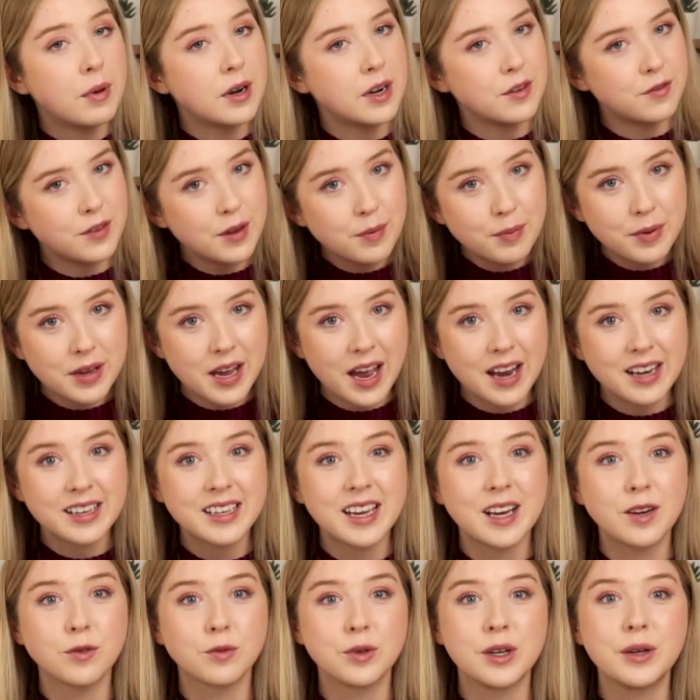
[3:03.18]
But a VPN
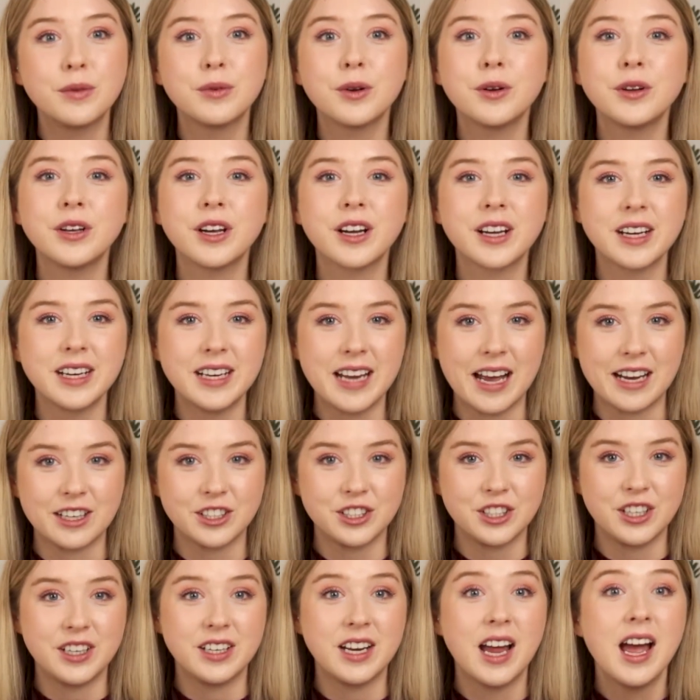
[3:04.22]
can reroute your
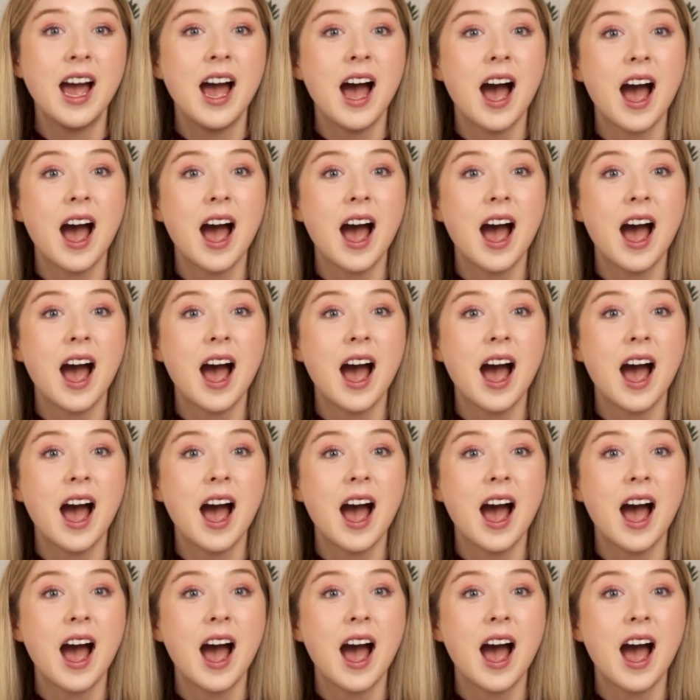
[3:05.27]
connection,